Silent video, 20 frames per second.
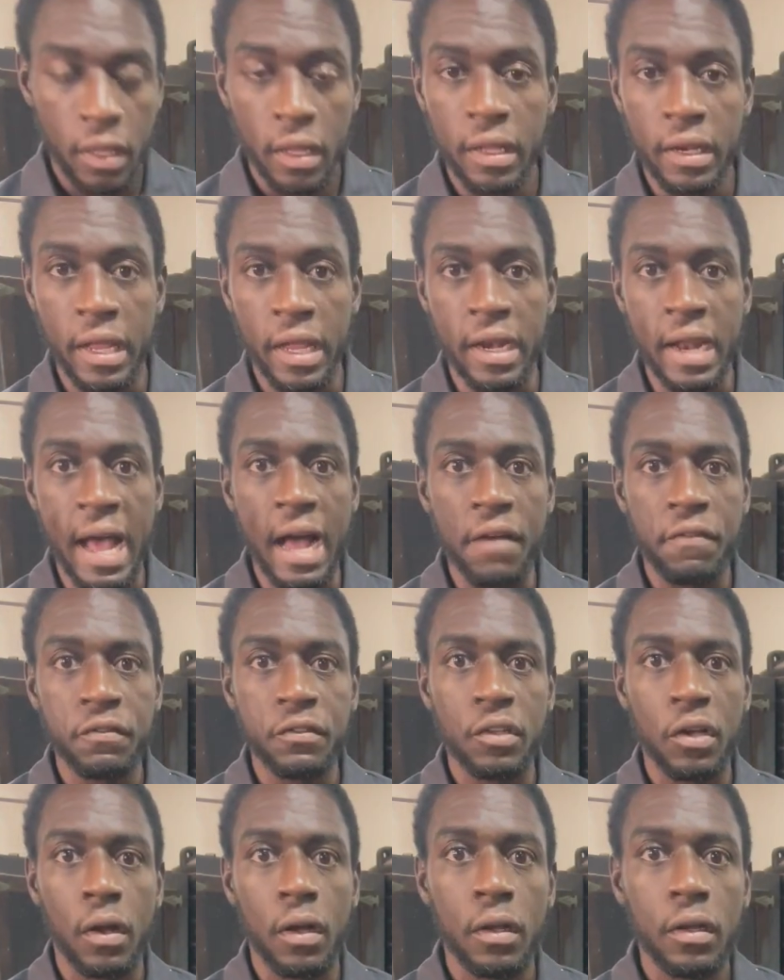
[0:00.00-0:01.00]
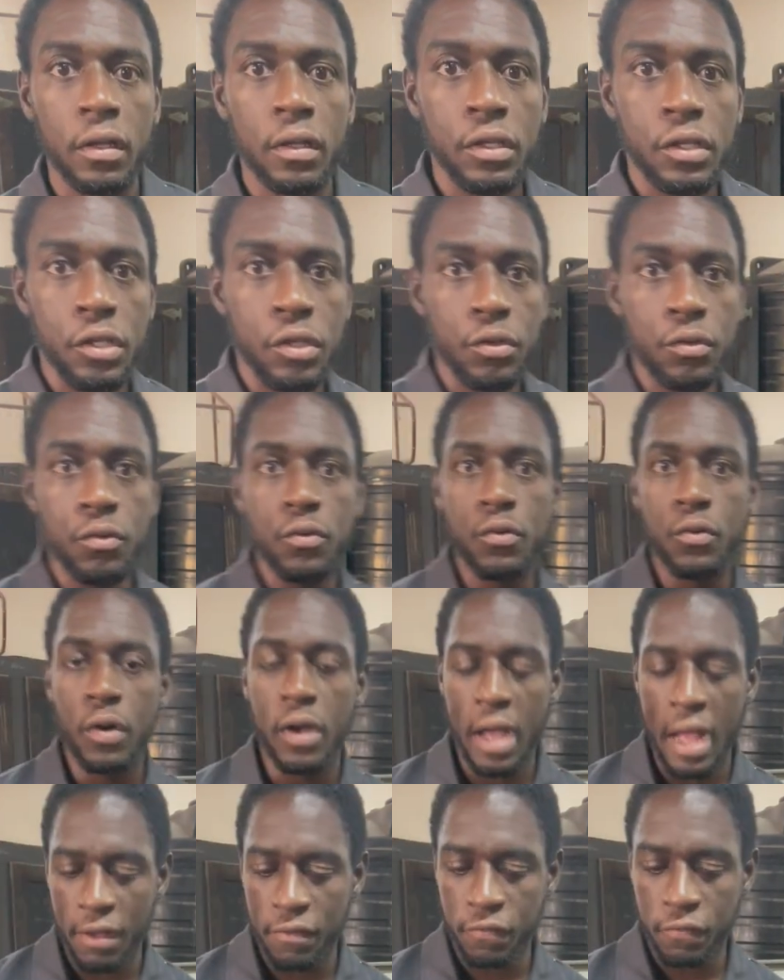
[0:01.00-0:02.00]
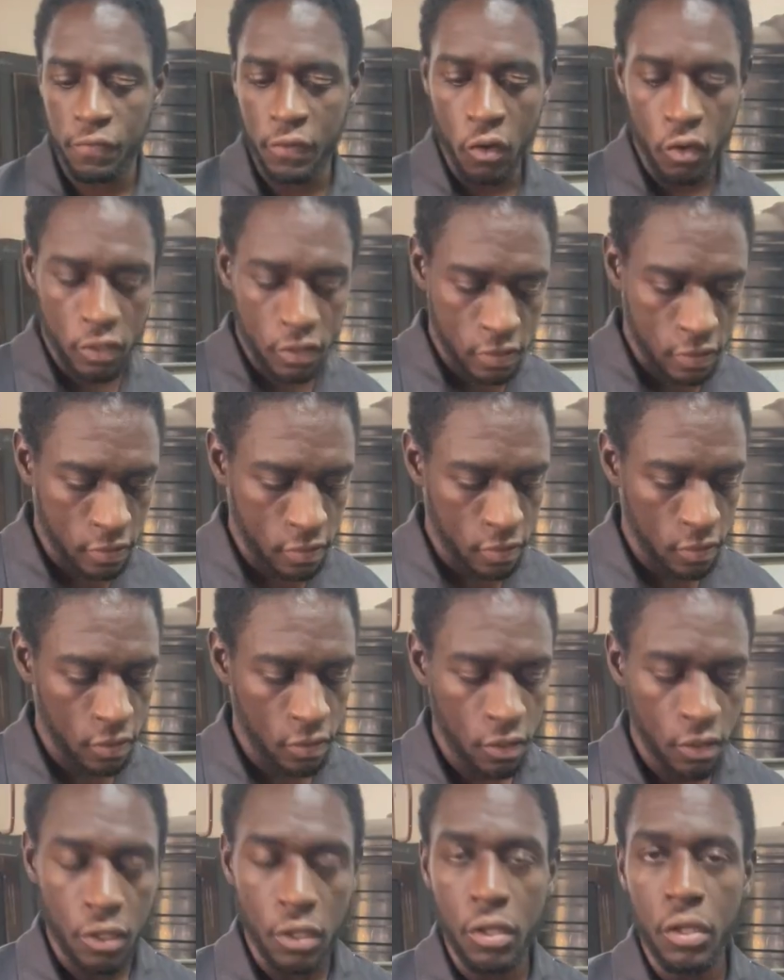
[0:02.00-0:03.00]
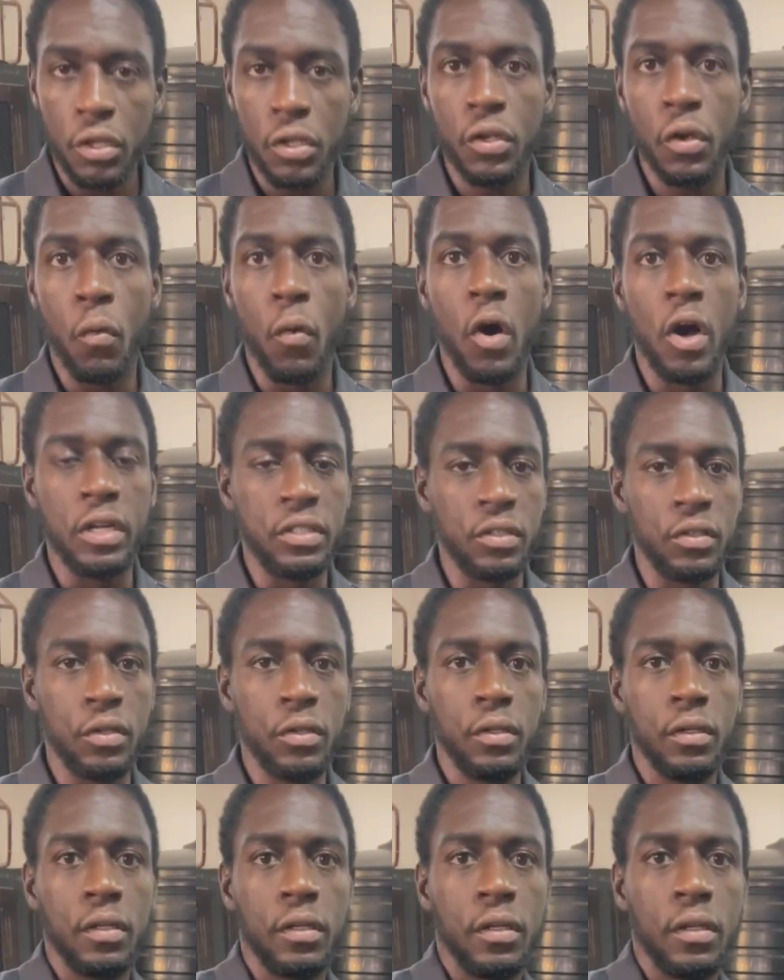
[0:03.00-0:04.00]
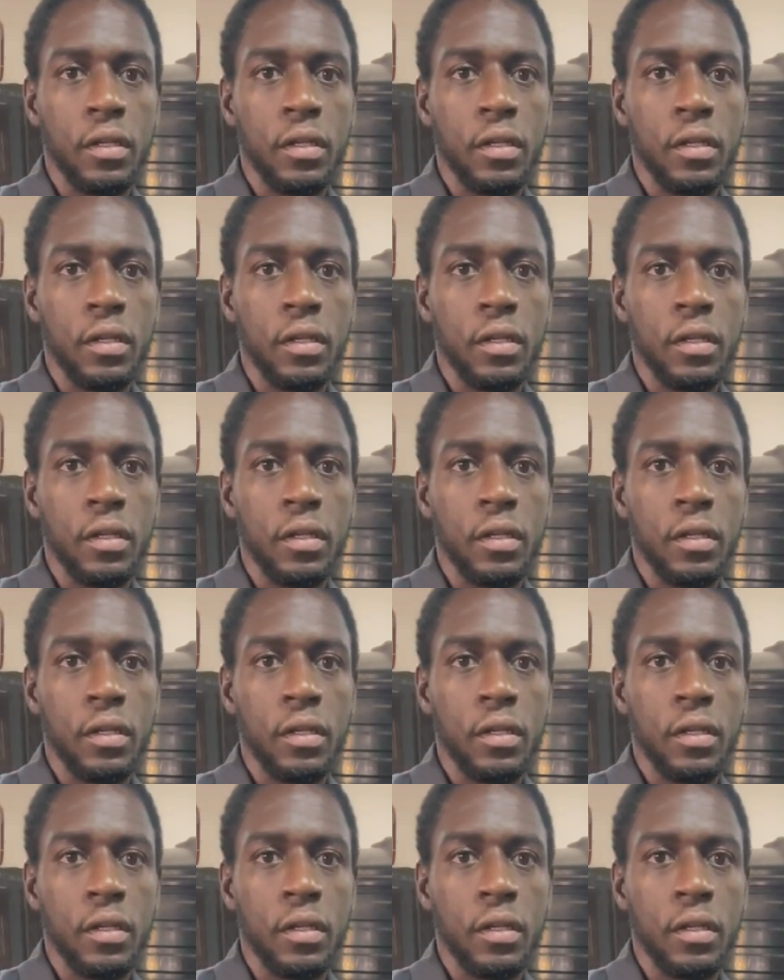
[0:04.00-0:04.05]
Then after you have fluxed, you want to